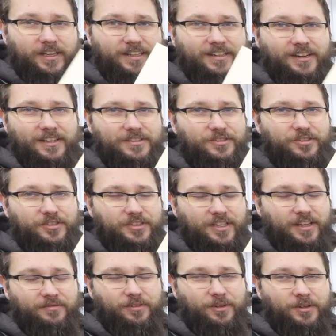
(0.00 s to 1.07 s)
and let's just
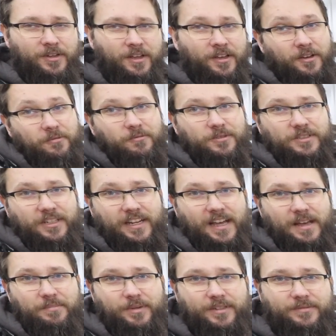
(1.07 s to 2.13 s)
have a look what's going to
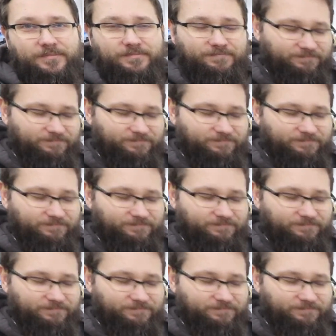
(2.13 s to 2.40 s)
happen